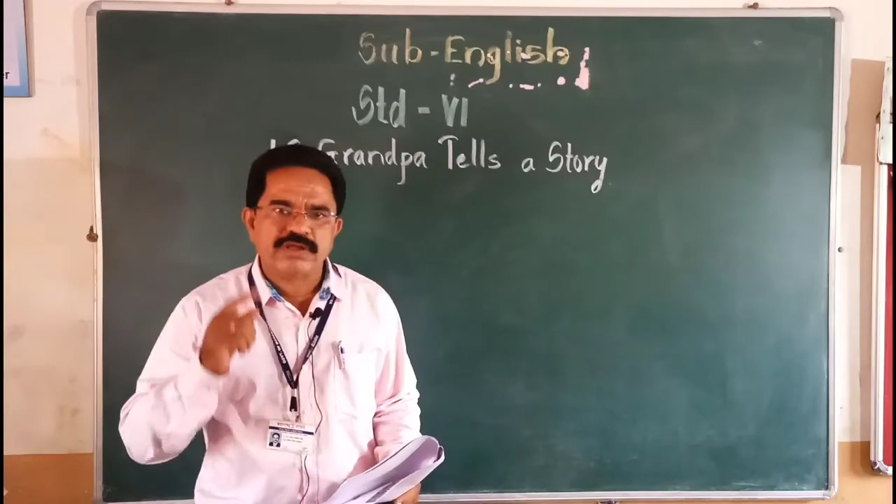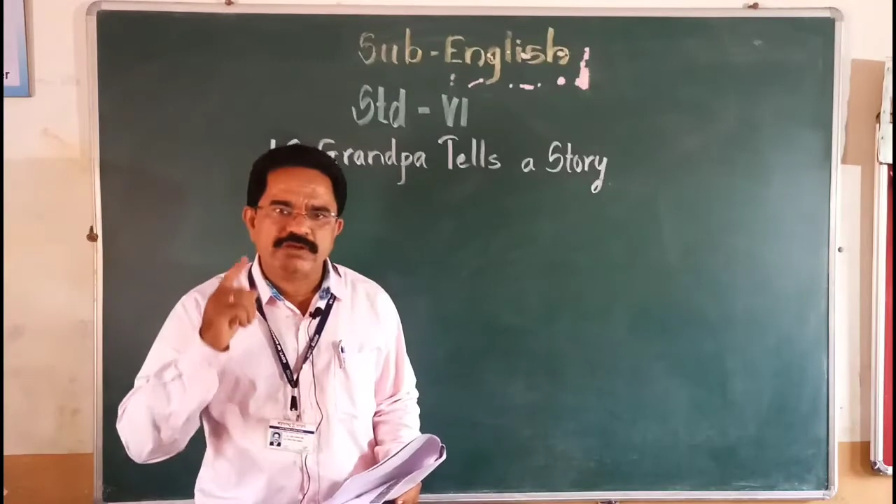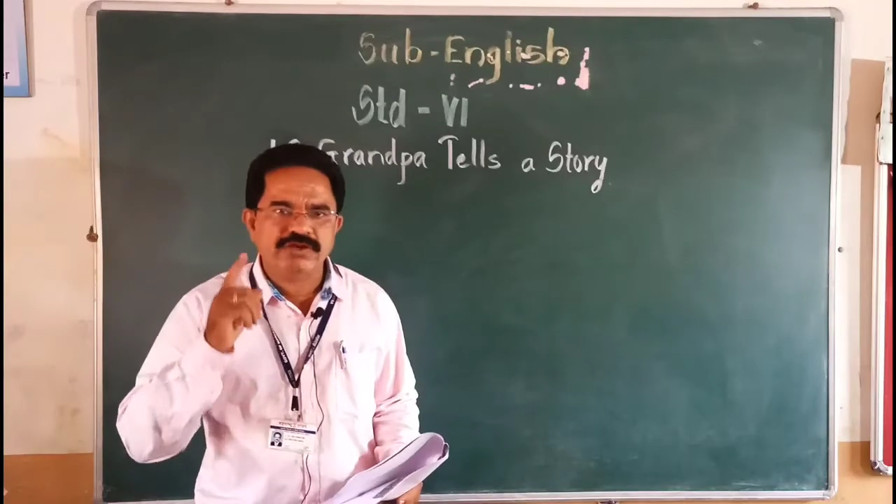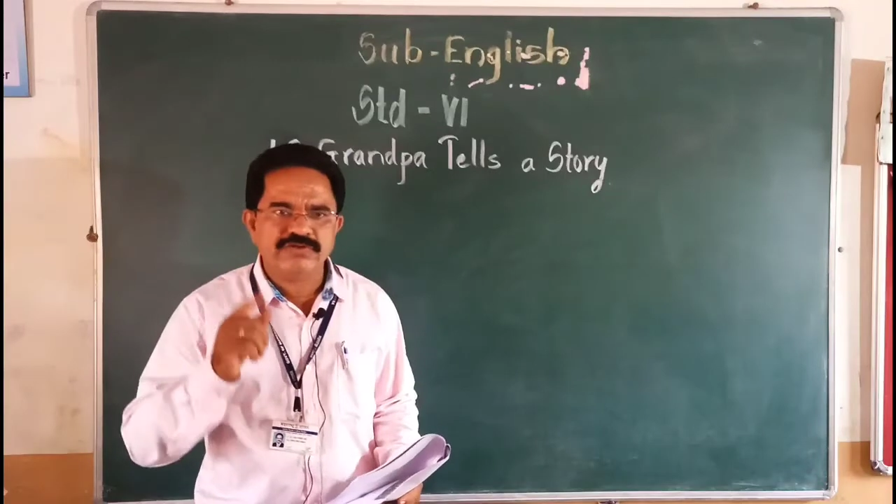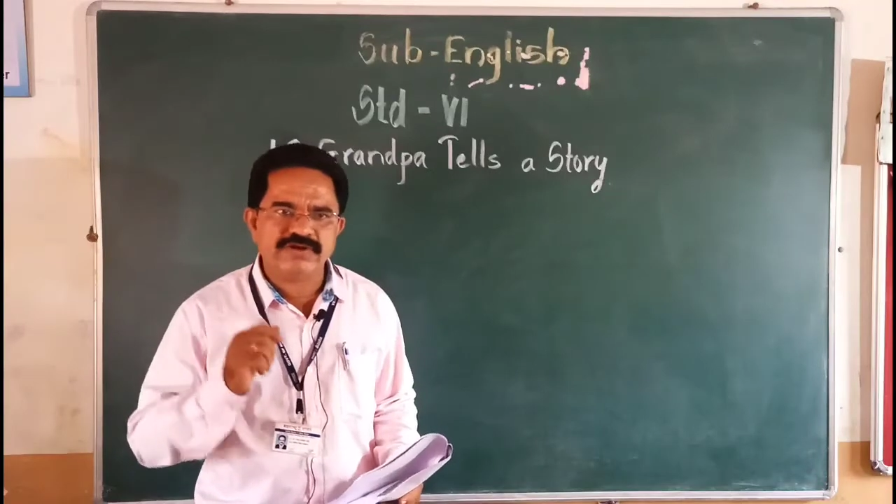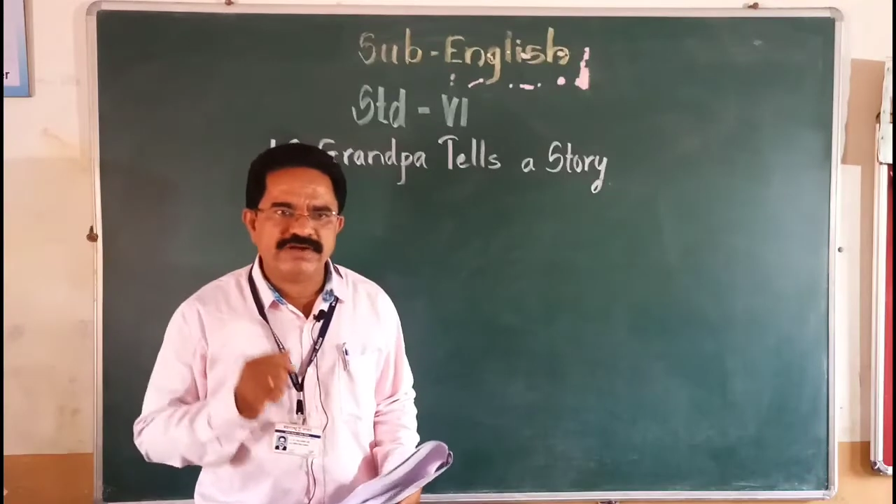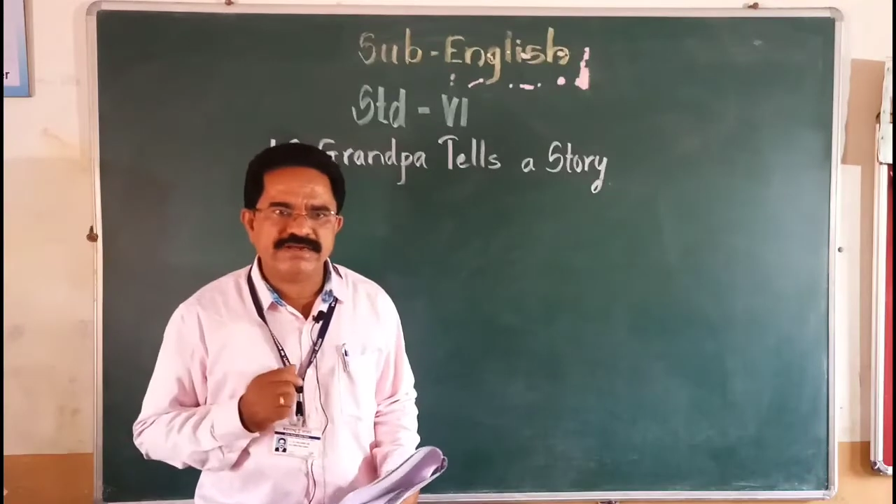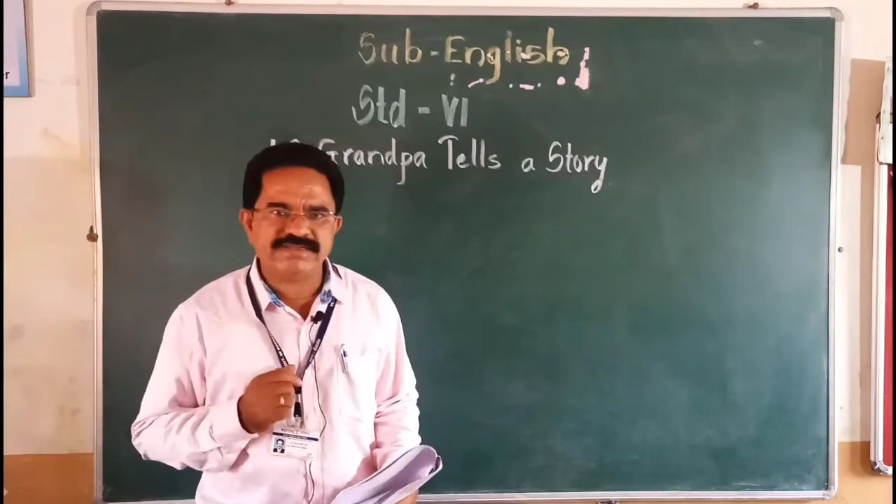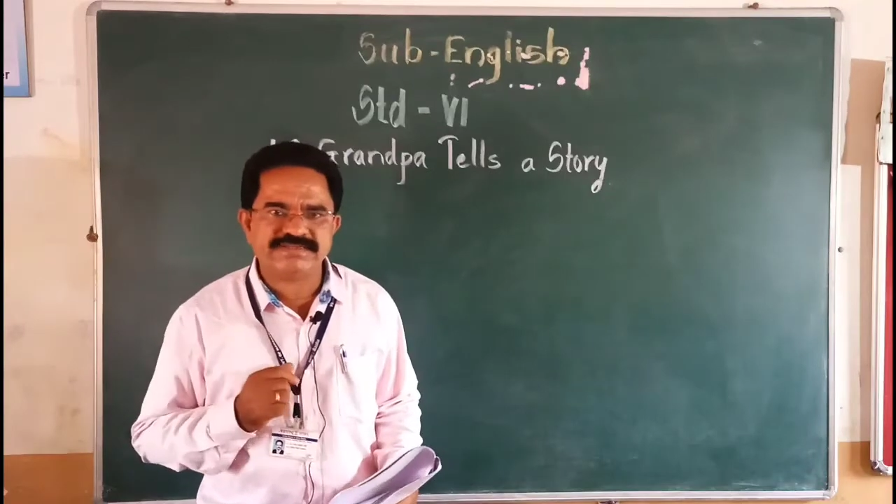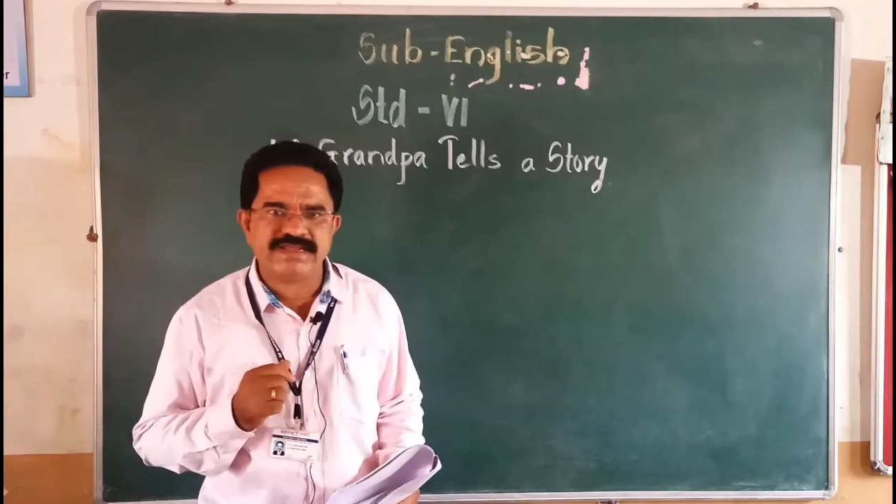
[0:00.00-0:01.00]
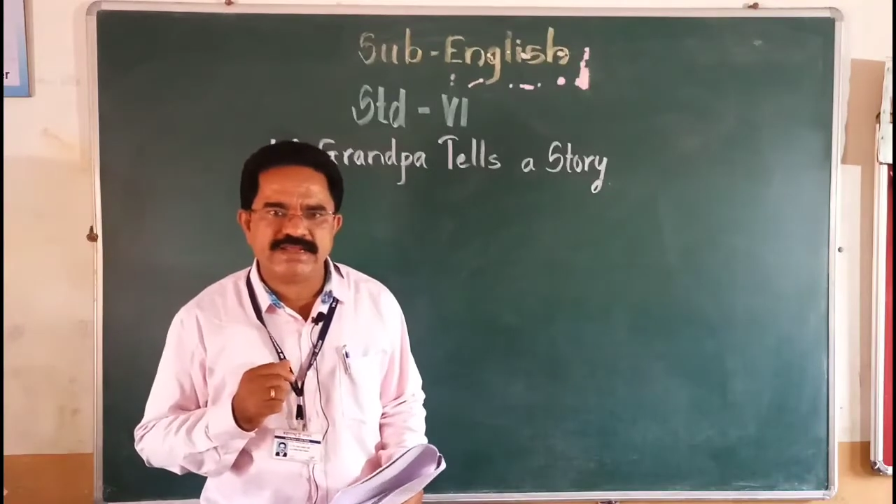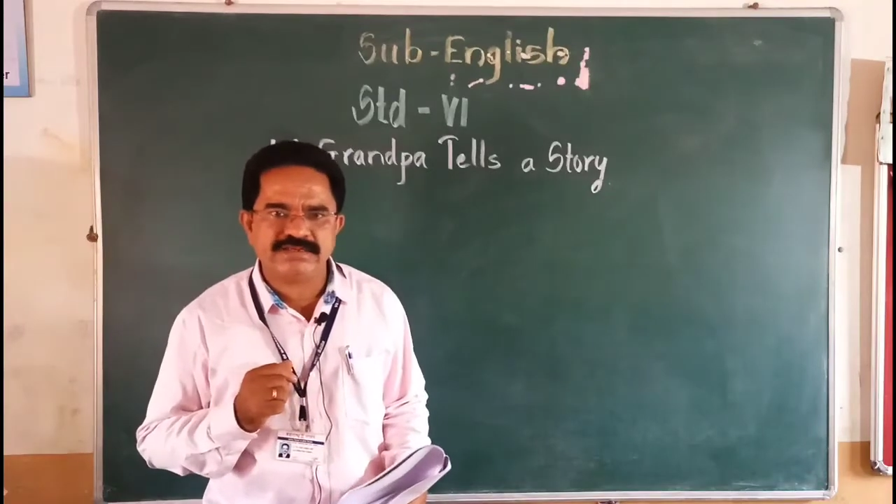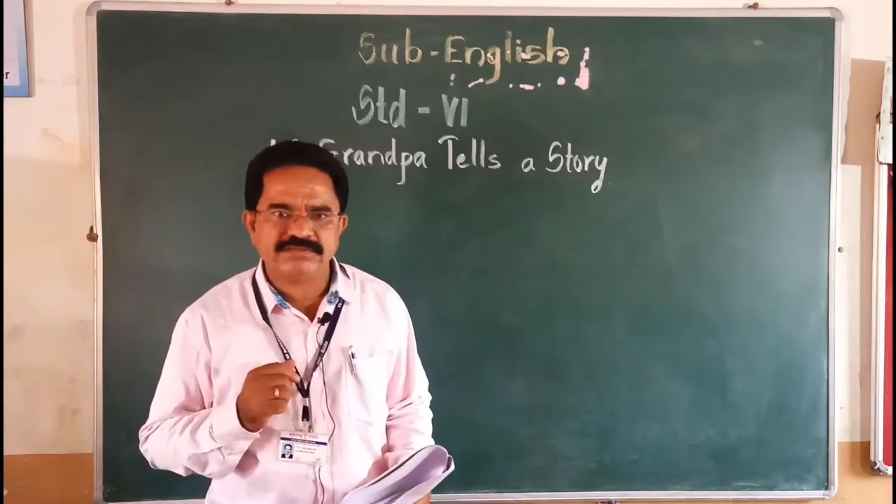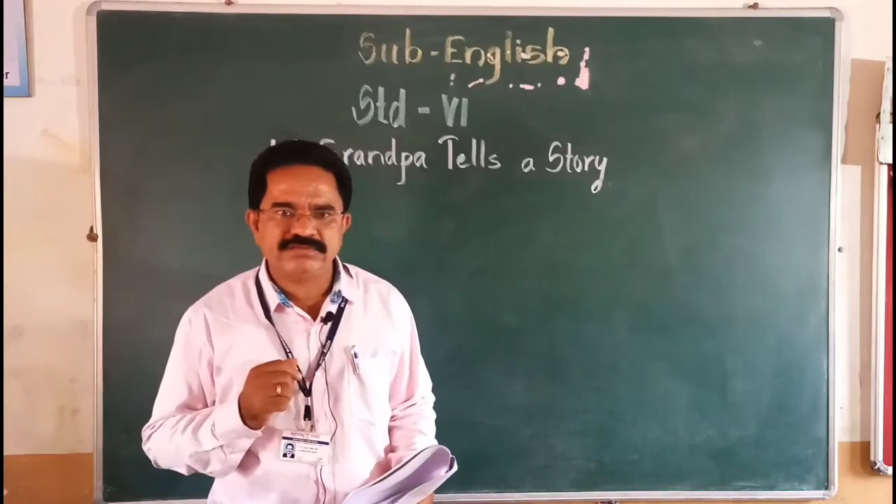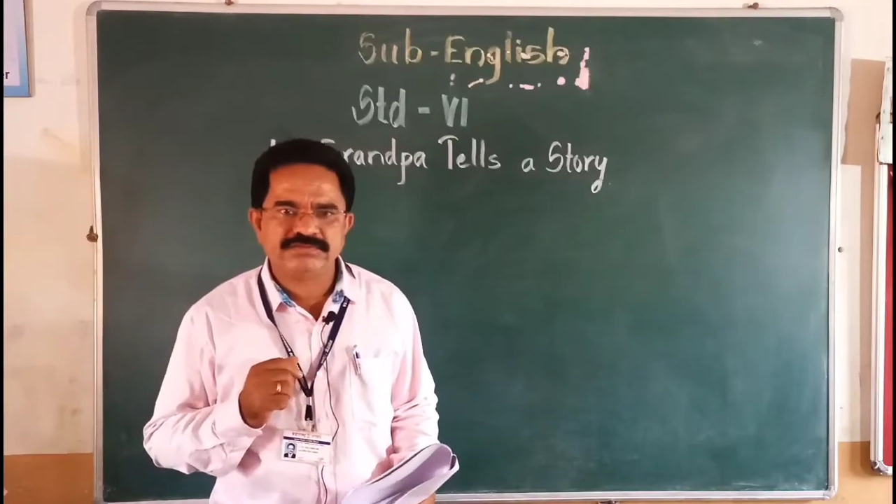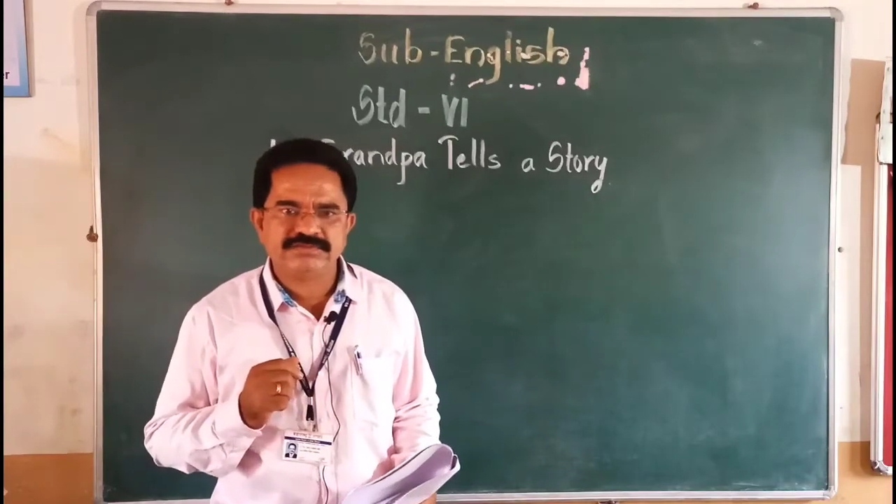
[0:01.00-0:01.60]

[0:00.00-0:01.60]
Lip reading: Did you understand?